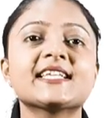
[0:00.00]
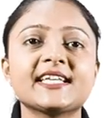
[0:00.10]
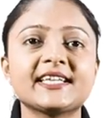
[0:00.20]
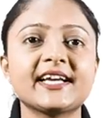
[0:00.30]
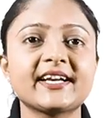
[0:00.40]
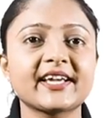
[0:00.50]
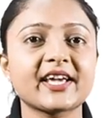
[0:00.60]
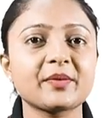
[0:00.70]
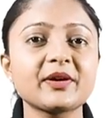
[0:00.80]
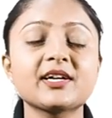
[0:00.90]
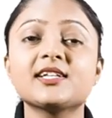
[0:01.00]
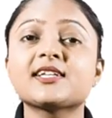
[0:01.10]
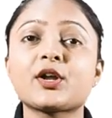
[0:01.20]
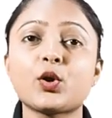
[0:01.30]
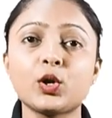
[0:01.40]
Synthetic
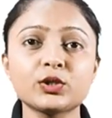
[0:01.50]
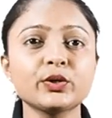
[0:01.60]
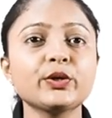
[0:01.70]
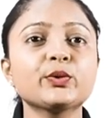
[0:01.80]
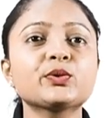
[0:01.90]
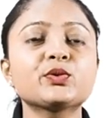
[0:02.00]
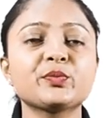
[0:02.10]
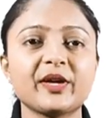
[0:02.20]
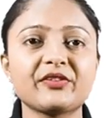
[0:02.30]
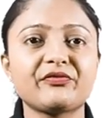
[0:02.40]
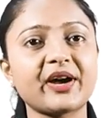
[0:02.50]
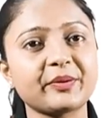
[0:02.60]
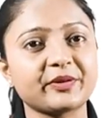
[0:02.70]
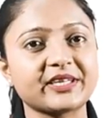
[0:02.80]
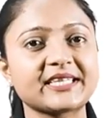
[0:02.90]
chemicals are also used to make
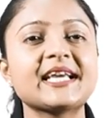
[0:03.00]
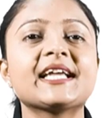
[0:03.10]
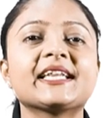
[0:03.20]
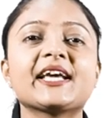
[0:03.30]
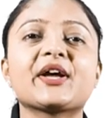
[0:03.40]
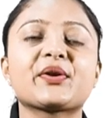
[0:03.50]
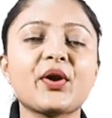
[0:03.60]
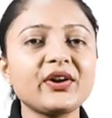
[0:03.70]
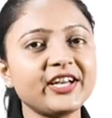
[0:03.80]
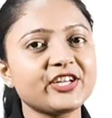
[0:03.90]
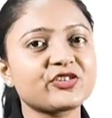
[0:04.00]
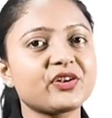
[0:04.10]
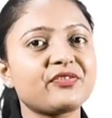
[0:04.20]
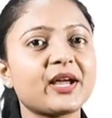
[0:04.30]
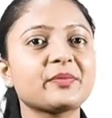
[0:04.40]
fibers. They are not
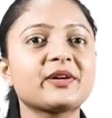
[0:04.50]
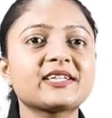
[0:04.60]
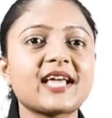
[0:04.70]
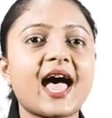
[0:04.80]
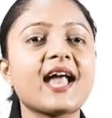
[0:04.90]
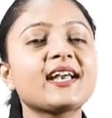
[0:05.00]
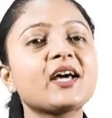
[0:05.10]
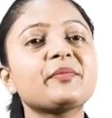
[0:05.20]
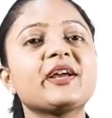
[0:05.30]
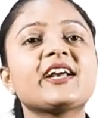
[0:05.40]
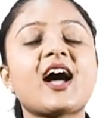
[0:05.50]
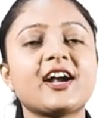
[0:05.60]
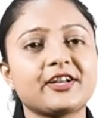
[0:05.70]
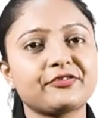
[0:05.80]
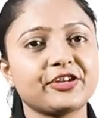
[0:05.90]
natural fibers and are made
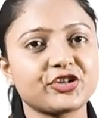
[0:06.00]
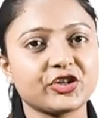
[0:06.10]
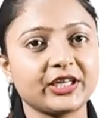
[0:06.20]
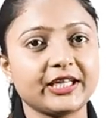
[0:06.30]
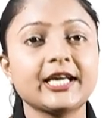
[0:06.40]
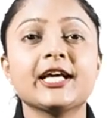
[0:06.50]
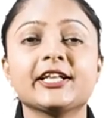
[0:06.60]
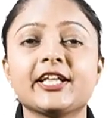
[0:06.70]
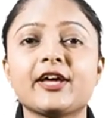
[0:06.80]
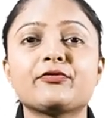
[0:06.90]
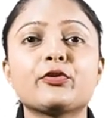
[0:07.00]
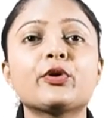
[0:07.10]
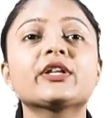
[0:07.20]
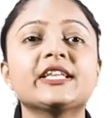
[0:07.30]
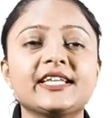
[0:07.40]
artificially.
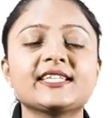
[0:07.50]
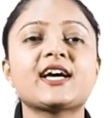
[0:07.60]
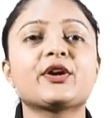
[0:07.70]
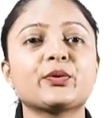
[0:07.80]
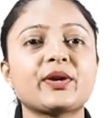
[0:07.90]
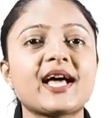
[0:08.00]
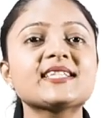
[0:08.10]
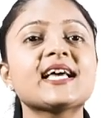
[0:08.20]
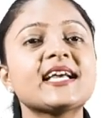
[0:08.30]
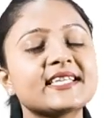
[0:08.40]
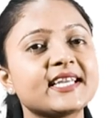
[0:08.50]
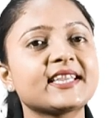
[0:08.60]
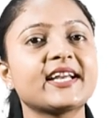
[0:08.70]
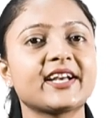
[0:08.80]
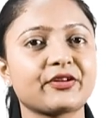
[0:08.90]
Therefore, these are known as
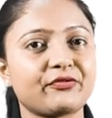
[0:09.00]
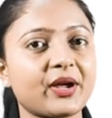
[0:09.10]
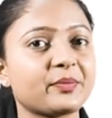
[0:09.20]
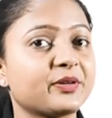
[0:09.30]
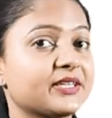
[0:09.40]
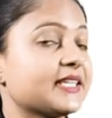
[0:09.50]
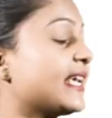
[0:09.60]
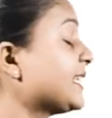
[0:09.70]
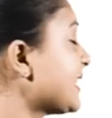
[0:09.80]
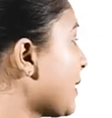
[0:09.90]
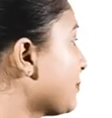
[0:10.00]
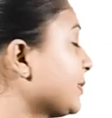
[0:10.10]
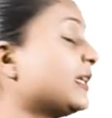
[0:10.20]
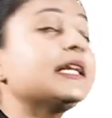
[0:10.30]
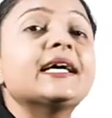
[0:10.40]
synthetic fibers.
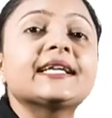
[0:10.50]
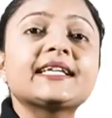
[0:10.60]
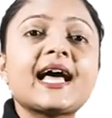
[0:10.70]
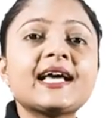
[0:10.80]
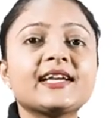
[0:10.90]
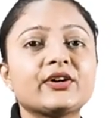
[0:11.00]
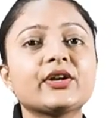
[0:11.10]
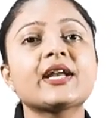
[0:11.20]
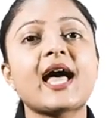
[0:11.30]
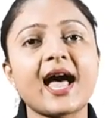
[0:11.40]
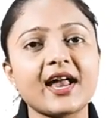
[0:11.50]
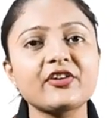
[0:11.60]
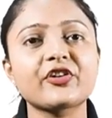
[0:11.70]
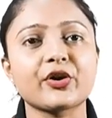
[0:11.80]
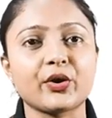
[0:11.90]
Example, nylon
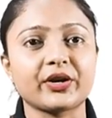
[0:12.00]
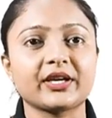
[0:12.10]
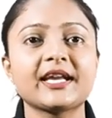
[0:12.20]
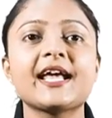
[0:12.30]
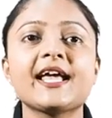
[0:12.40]
and rayon.